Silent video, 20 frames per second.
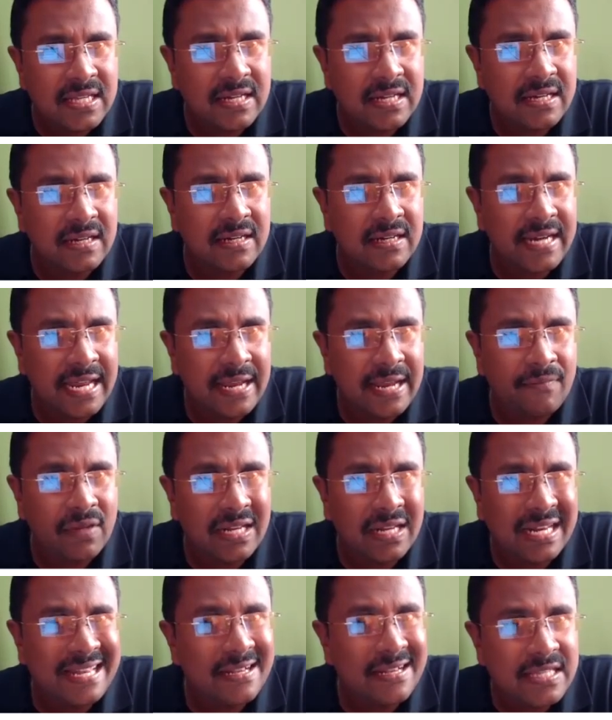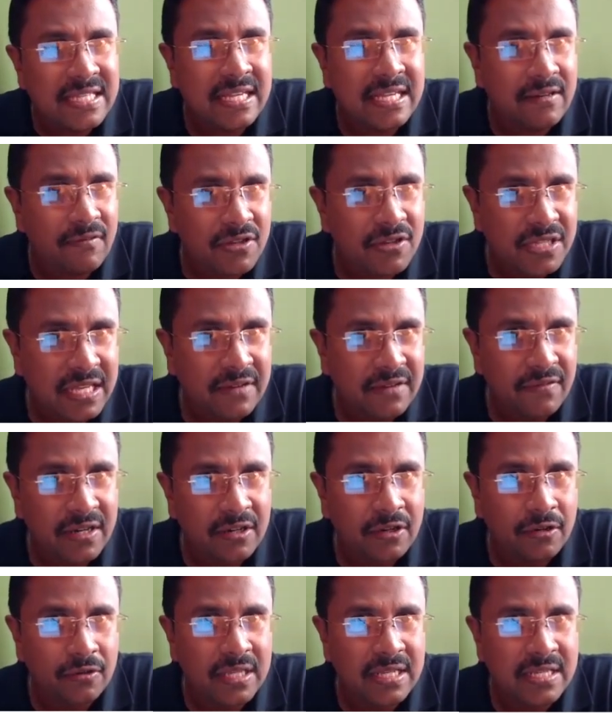name clear cell was
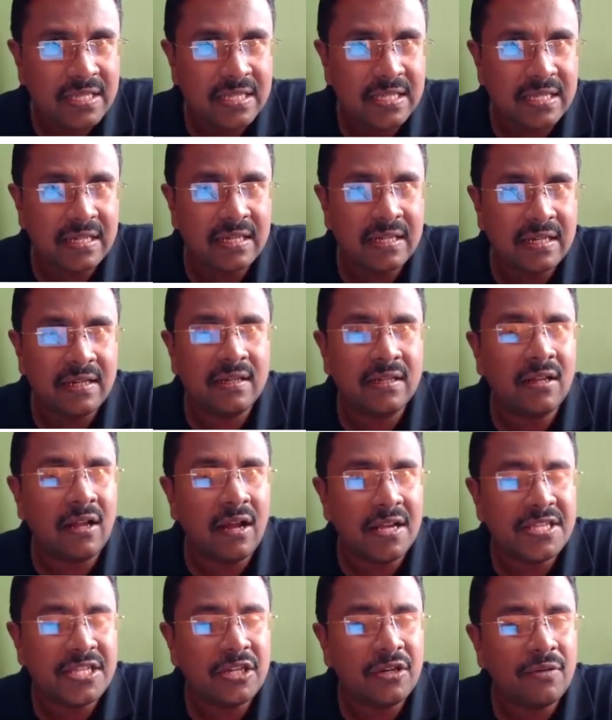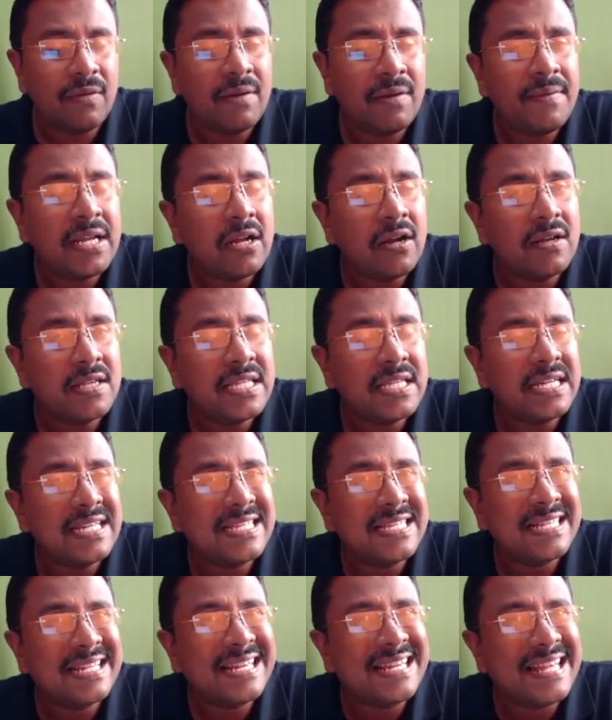given to this carcinoma? Because it
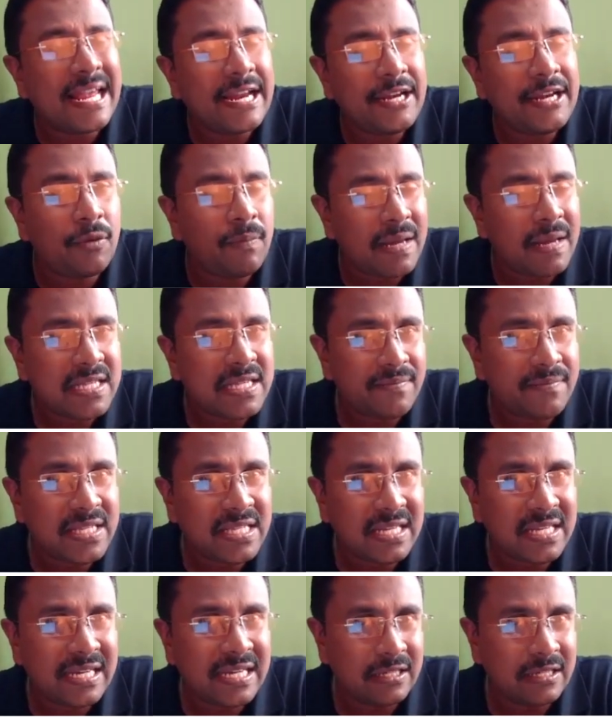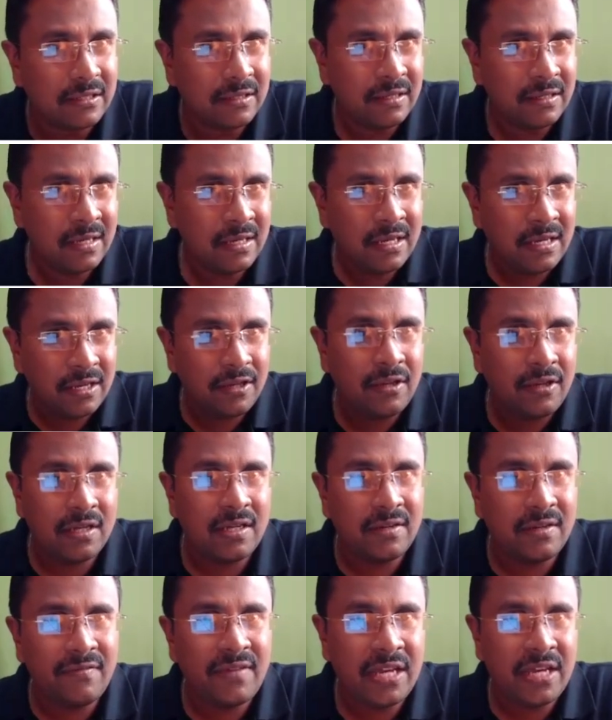is cytoplasm is clear.
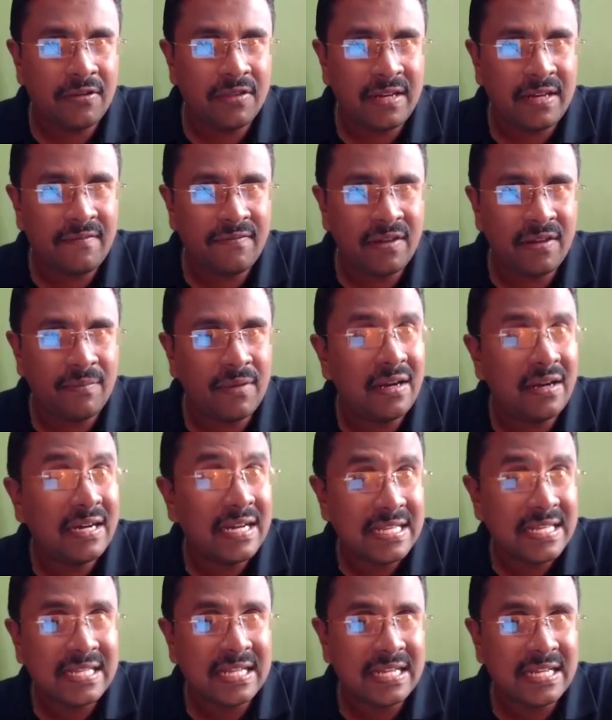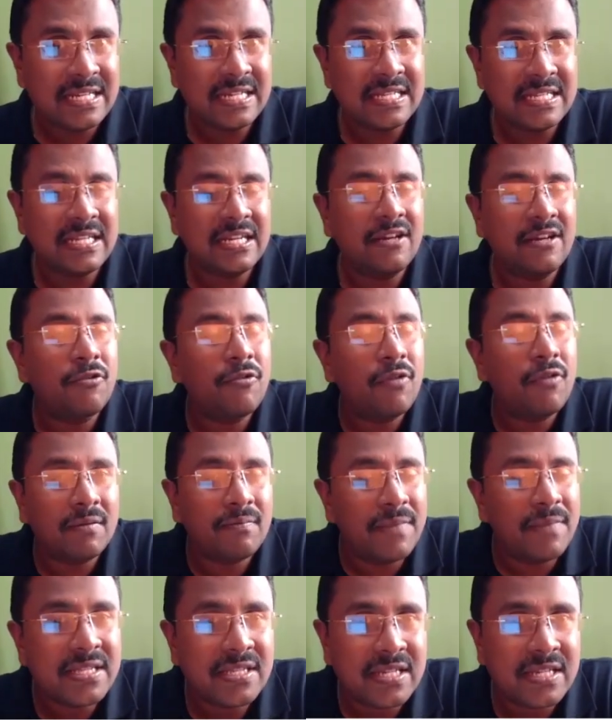We have read from our discussions in our
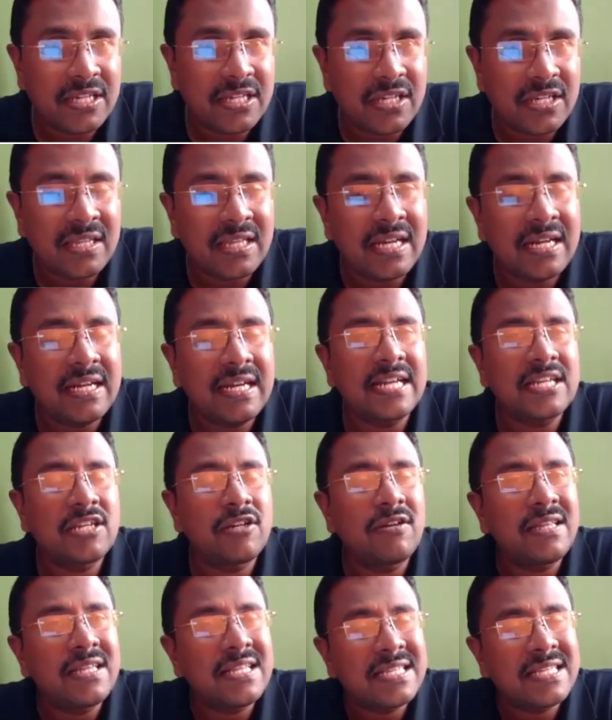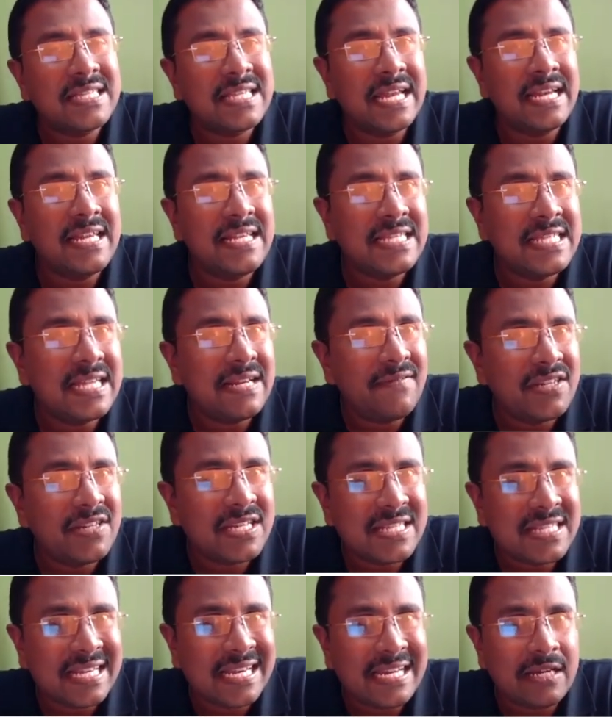work-based teaching that actually this any cell which
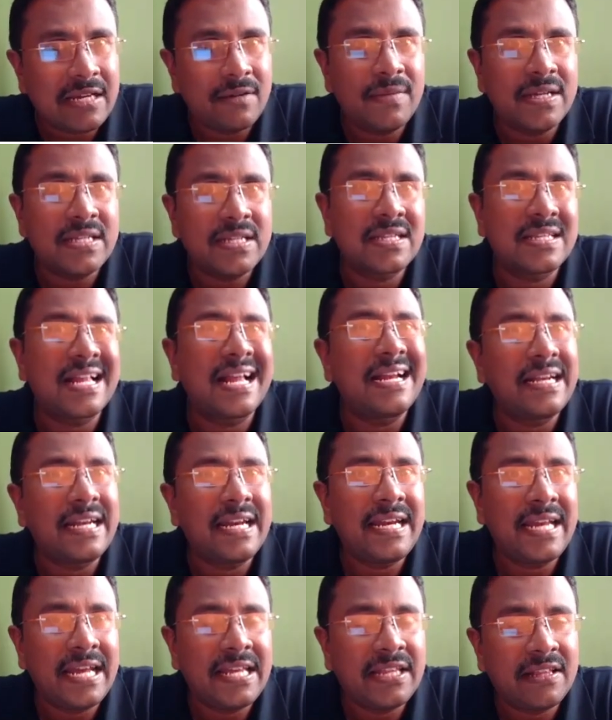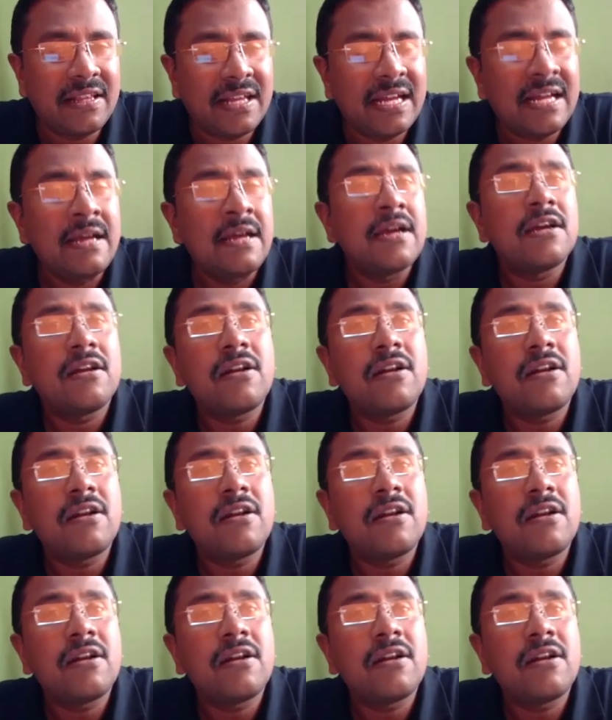is clear must contain either a